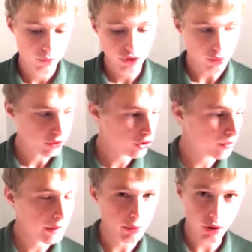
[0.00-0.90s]
So
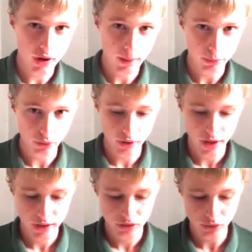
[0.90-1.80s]
two people, a couple,
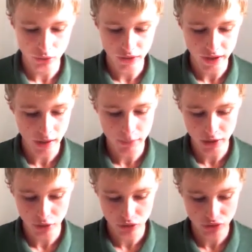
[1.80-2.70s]
okay? So they come
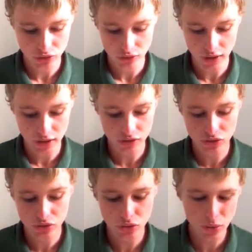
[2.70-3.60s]
here,
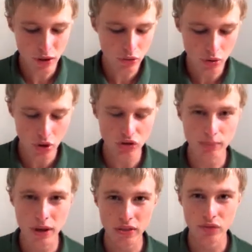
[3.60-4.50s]
$200
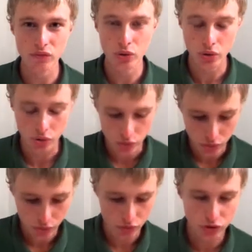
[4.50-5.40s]
a month
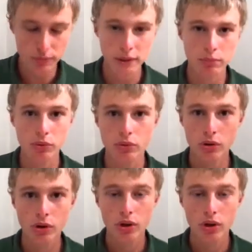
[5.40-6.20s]
for two people,